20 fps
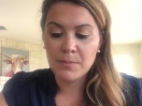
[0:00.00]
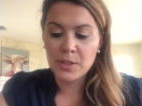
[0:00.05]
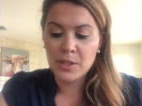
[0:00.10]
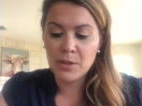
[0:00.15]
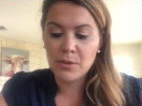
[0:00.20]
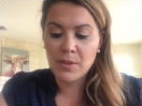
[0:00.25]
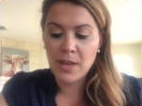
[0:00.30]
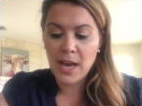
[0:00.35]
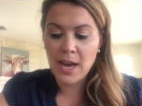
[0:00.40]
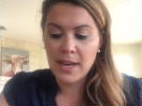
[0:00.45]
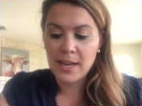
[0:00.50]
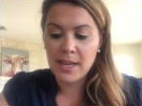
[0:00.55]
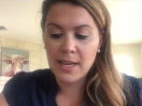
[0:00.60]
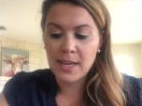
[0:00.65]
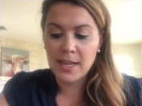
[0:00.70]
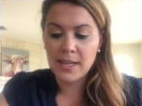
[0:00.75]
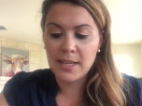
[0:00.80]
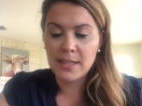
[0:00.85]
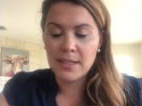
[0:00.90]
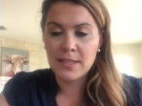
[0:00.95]
So that
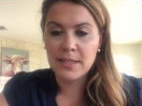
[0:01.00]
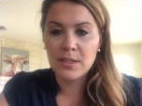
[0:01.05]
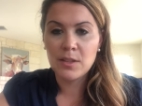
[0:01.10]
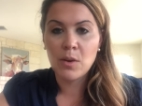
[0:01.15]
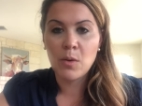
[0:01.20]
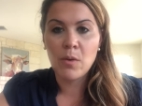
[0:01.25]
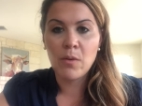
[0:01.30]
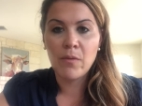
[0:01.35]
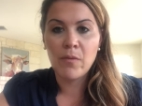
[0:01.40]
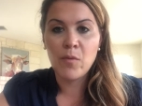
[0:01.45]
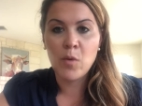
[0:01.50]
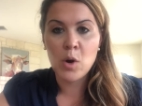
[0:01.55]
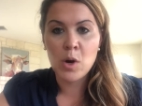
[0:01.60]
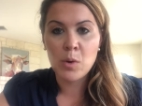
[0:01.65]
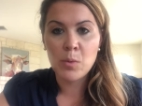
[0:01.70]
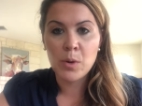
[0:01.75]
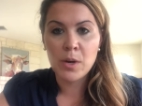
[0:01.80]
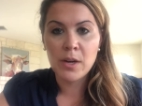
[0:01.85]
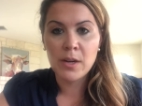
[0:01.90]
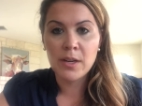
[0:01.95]
is
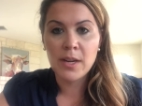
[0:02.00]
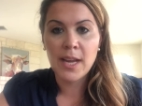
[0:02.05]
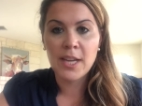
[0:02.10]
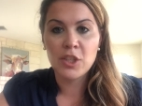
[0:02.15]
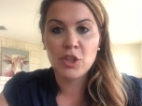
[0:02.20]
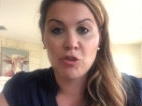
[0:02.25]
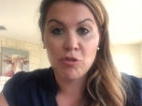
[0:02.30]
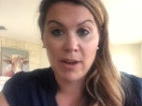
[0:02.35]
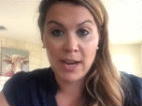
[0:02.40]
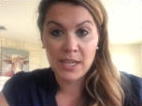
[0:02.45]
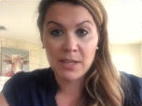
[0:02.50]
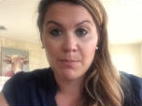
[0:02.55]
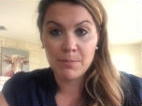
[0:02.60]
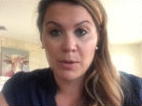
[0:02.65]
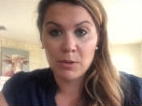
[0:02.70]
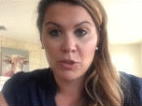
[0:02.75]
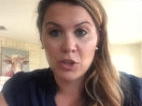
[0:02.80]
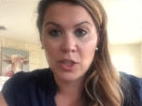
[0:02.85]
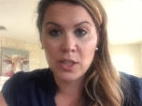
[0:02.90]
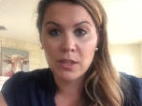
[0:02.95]
forward and direct
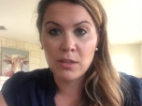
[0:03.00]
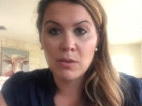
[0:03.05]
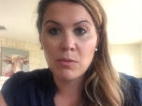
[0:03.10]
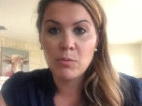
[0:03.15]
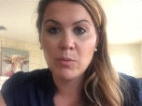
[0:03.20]
motion,